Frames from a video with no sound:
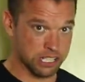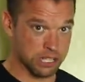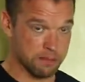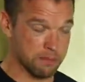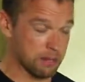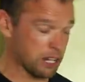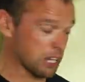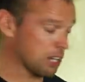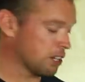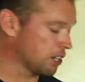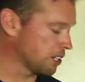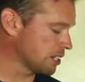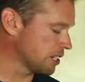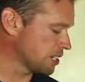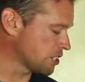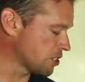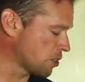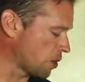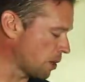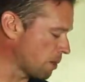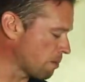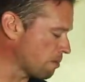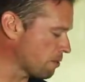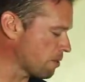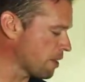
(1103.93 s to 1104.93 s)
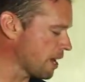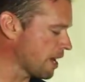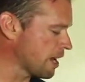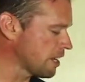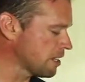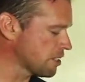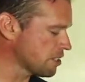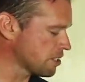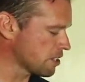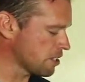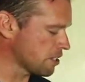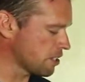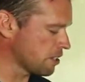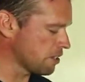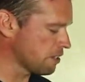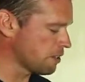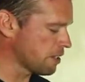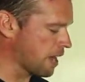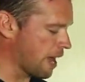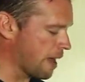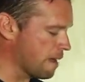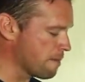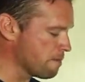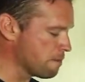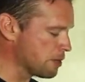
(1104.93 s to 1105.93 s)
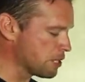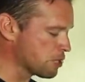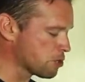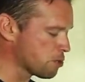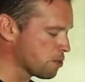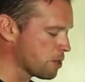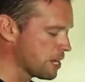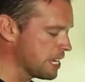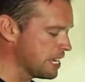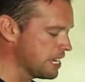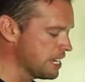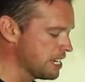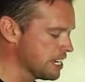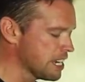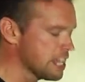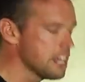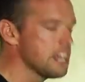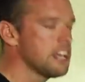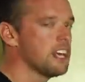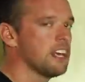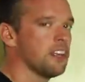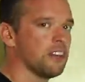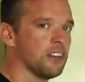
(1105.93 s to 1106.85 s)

similar kind of type thing to get in between